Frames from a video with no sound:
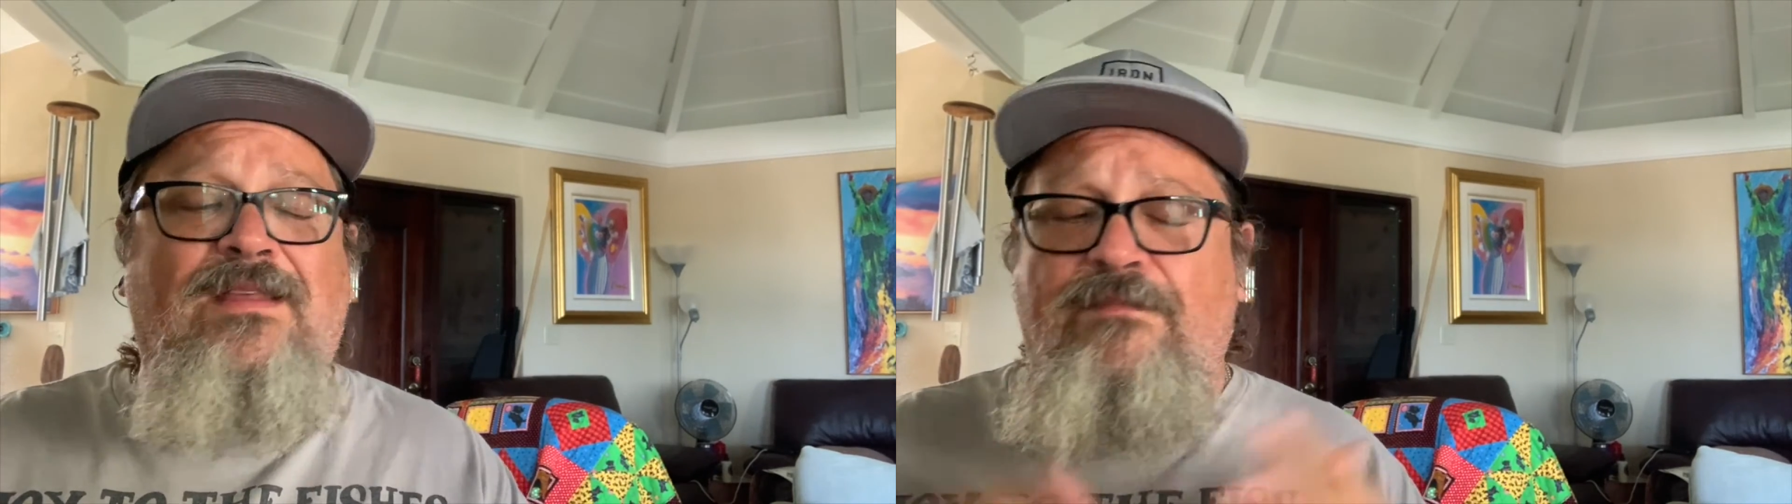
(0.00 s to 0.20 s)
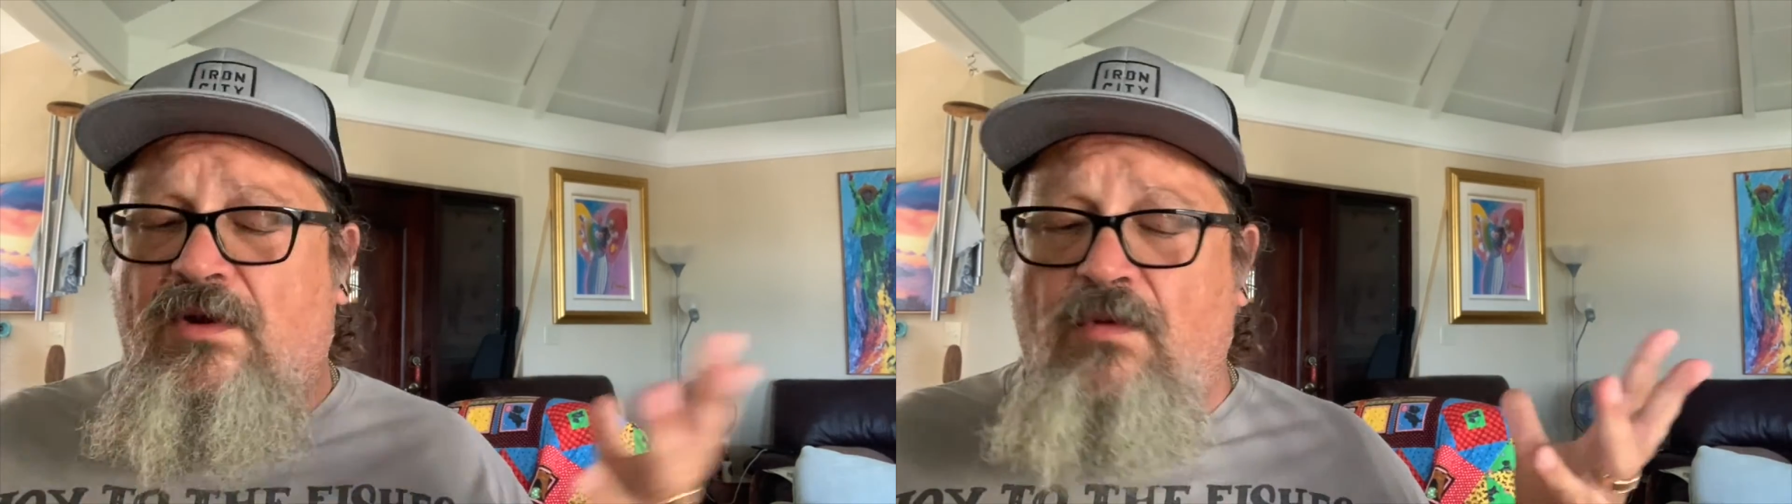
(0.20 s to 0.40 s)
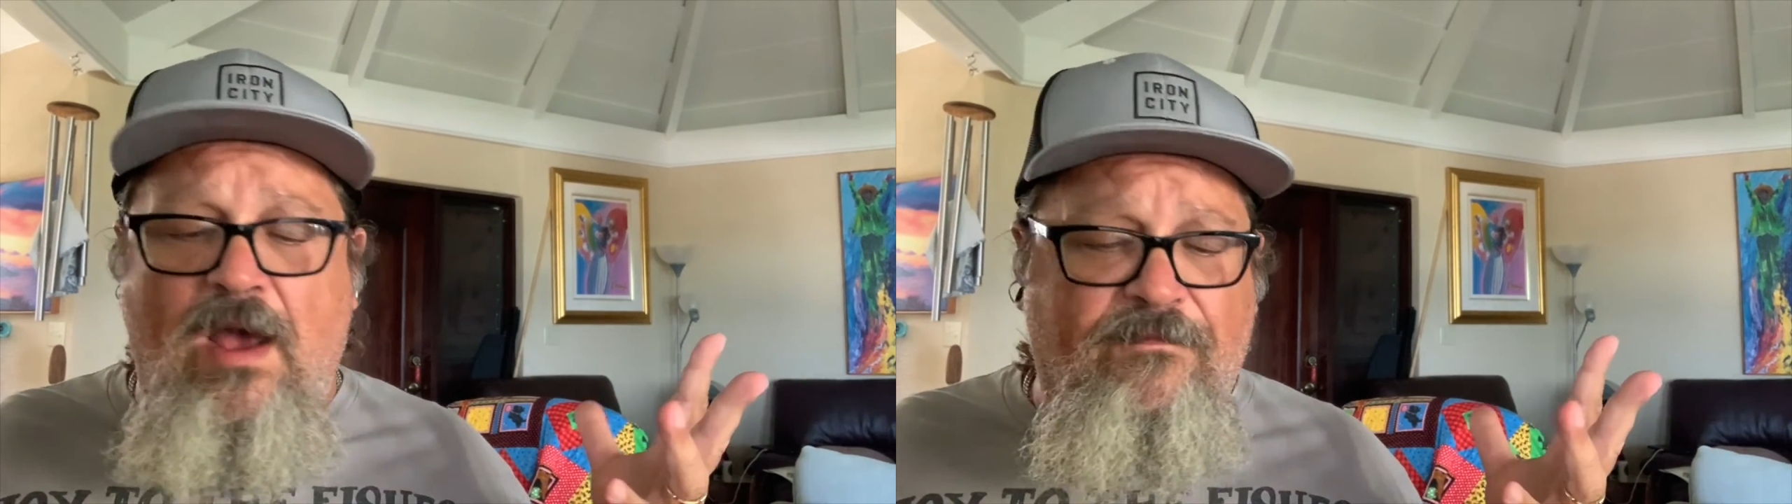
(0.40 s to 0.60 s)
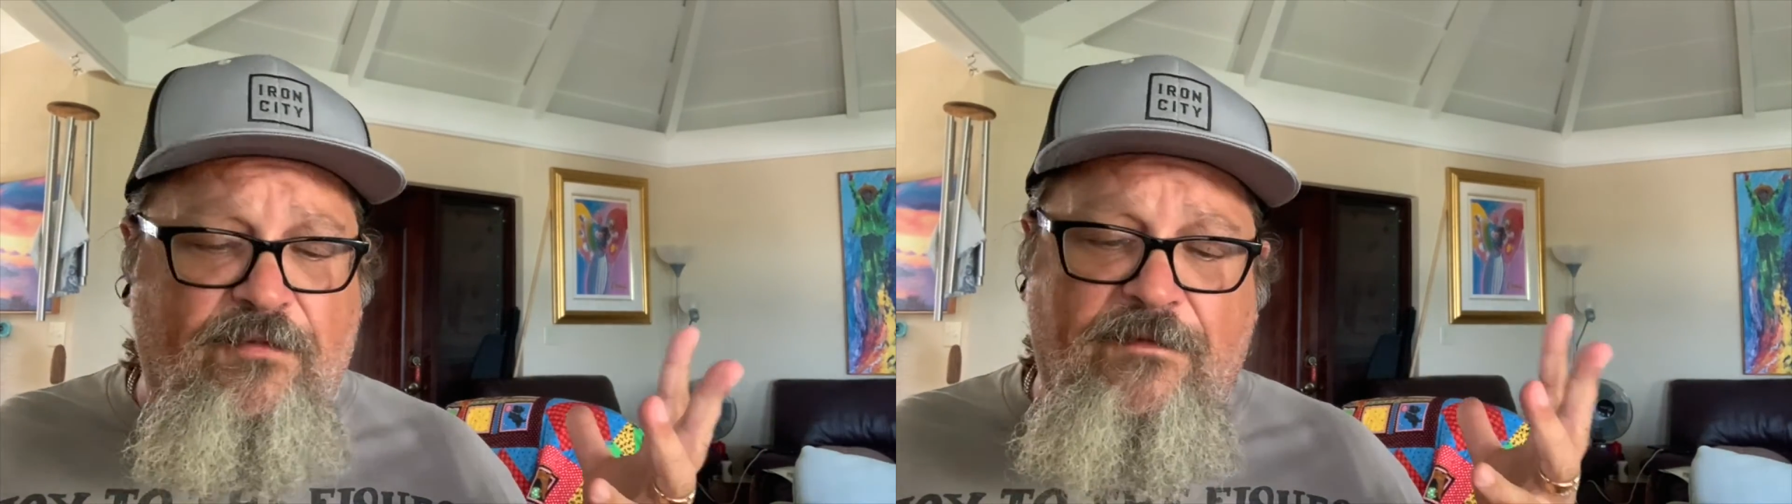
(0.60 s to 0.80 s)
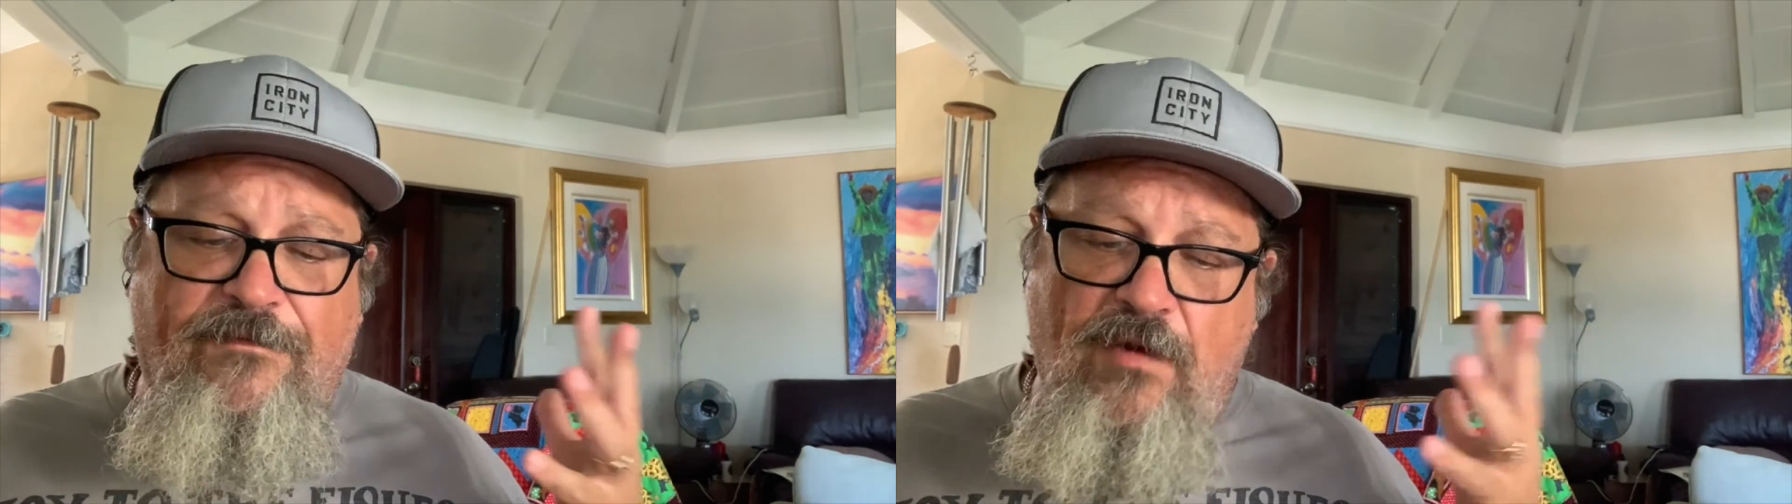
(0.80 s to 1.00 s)
They've been around
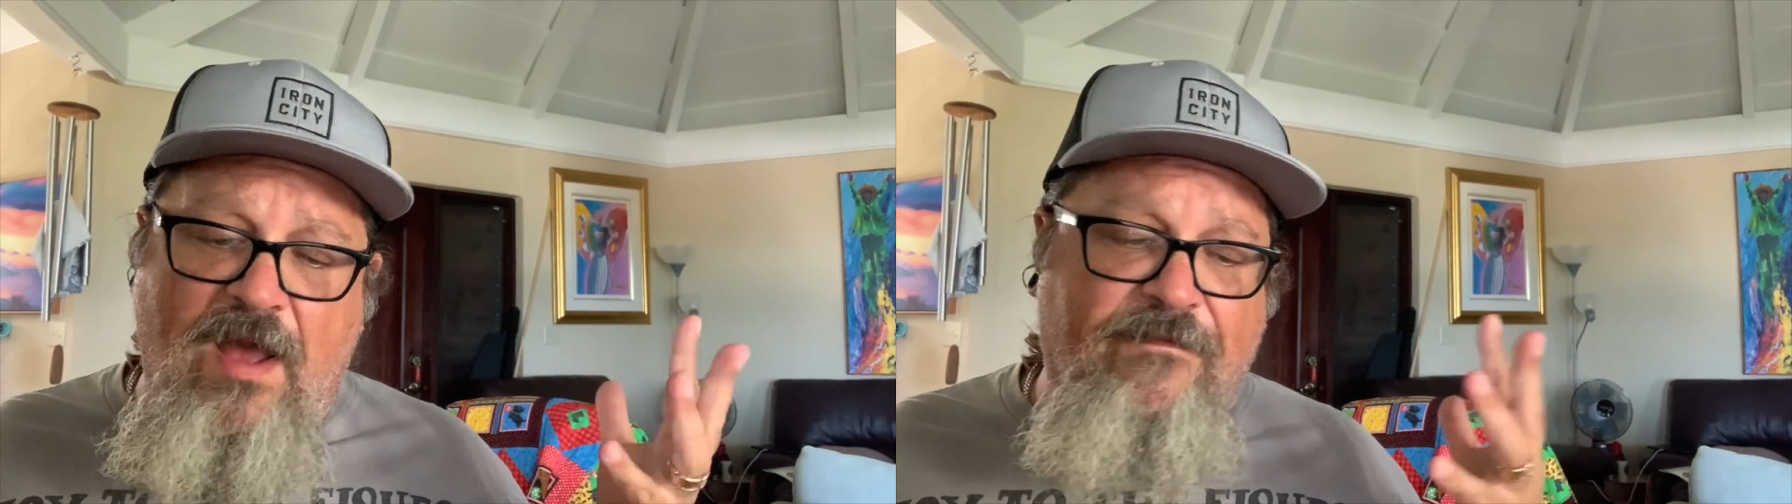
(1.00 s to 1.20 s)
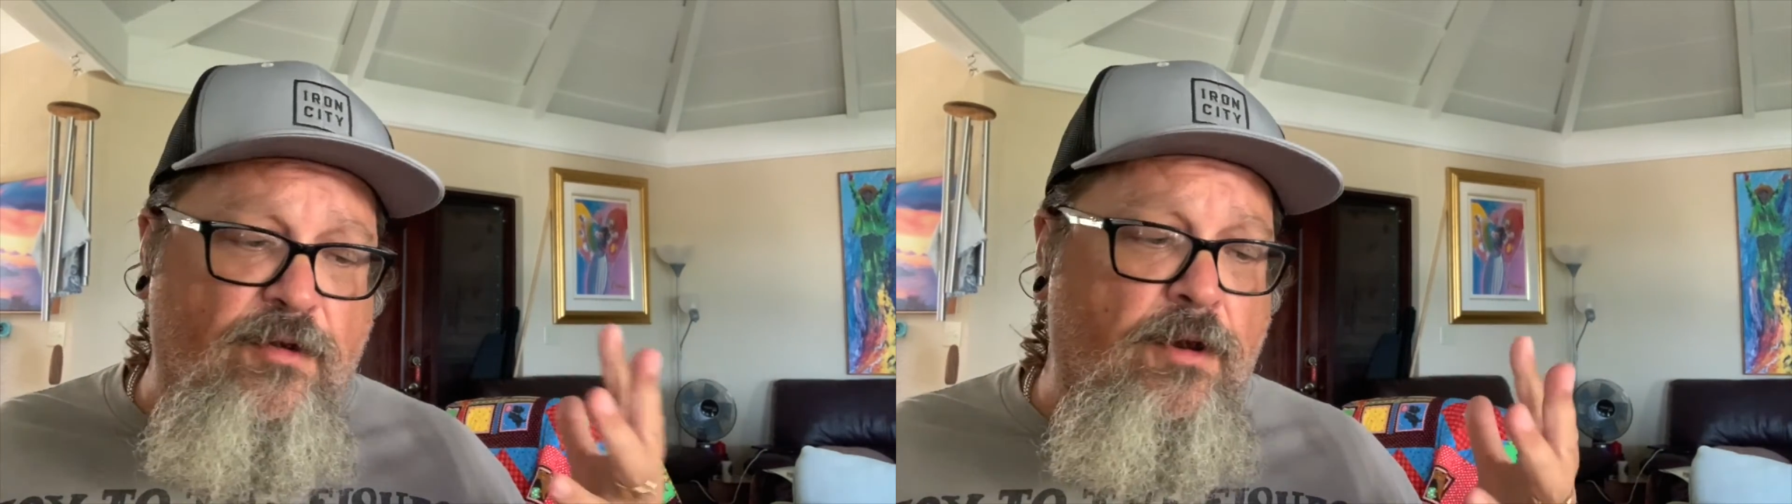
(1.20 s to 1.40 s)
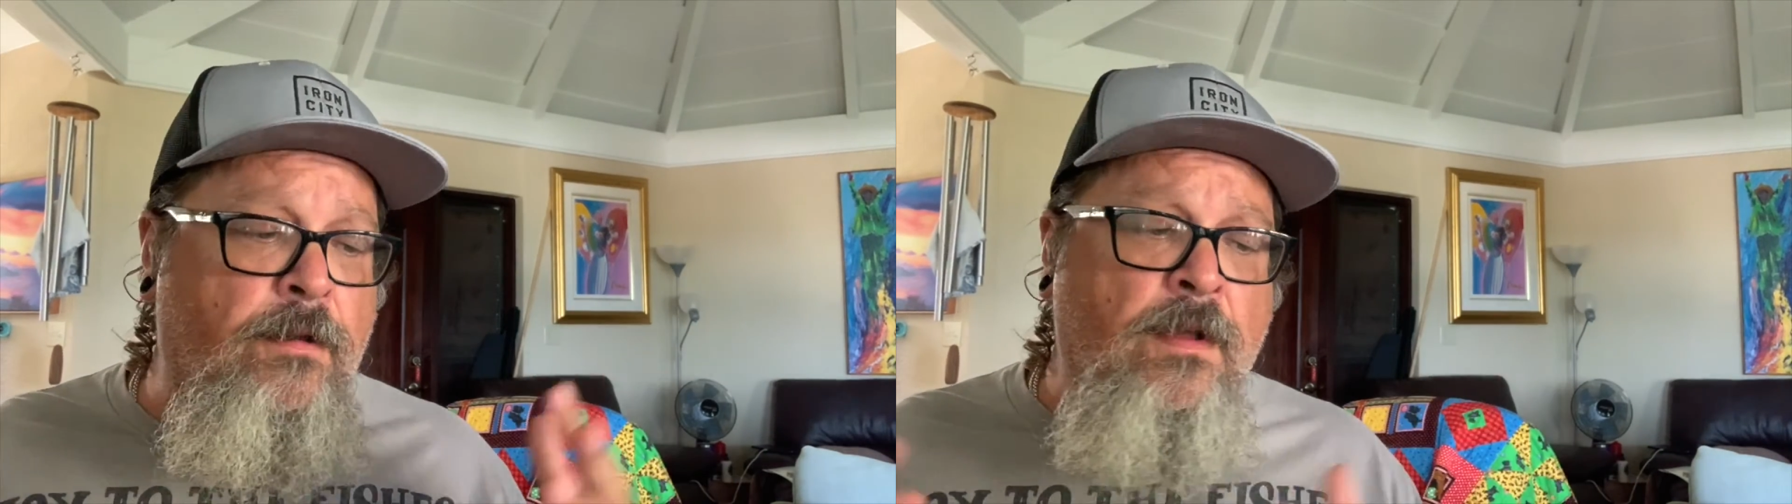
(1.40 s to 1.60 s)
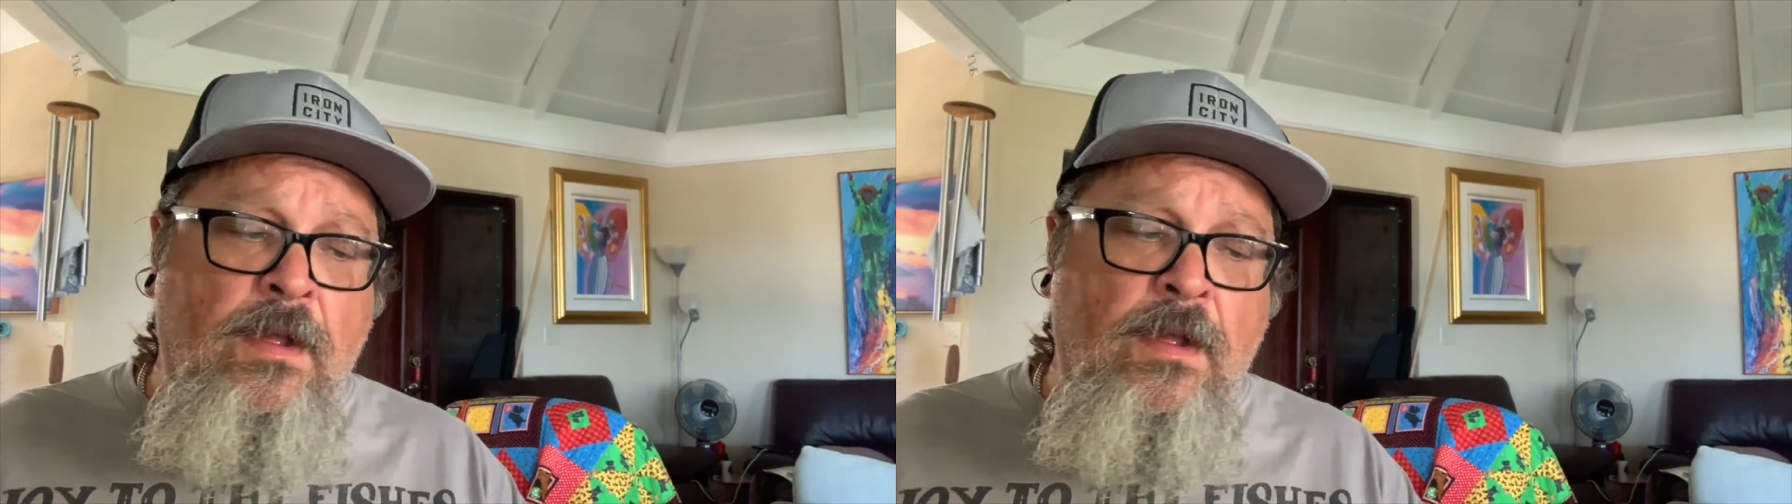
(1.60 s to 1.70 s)
for forever.